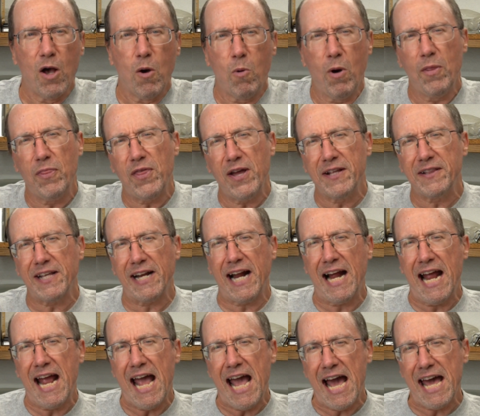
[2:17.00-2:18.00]
One thing that
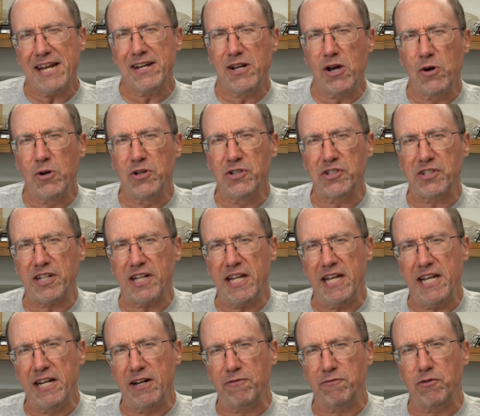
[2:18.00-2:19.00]
I had noticed
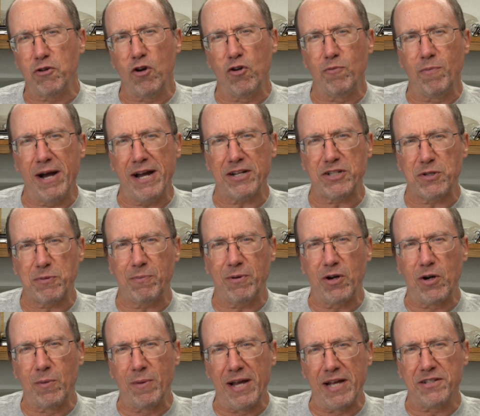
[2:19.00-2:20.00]
in a few of my
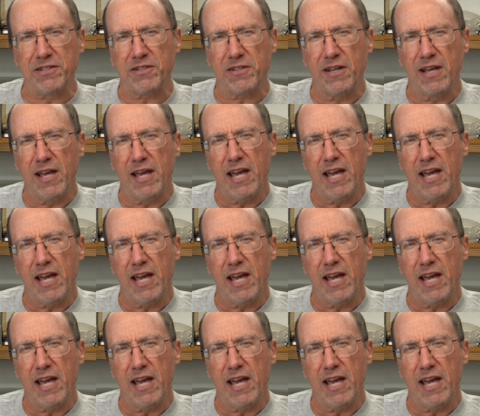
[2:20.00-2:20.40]
experiments